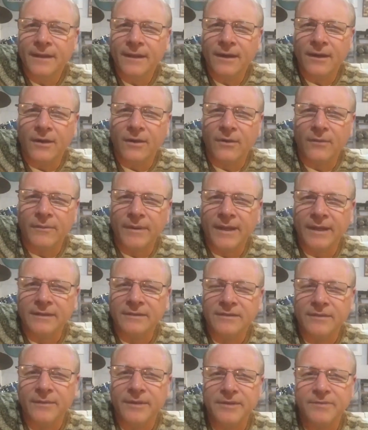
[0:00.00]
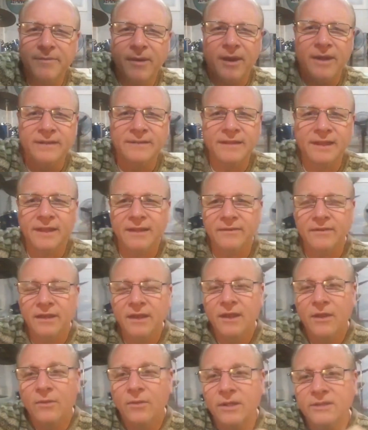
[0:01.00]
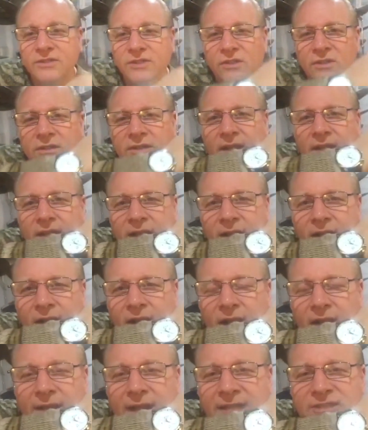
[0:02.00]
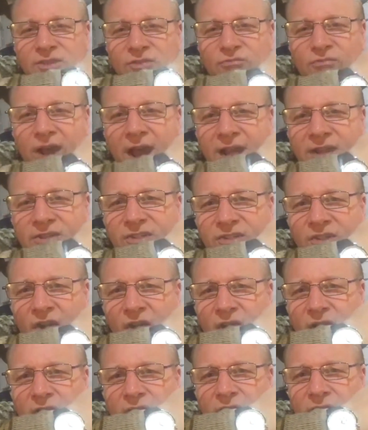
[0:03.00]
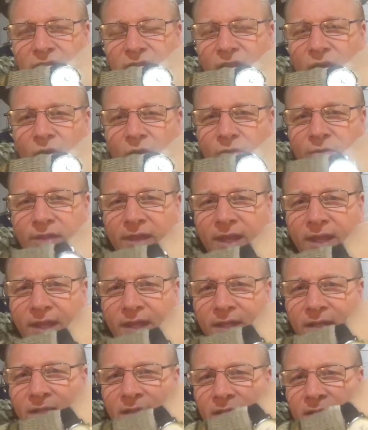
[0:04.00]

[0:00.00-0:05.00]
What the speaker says: Oh, man, somebody's buying tickets. Well, that's a good thing. That's a Rockstar Clothing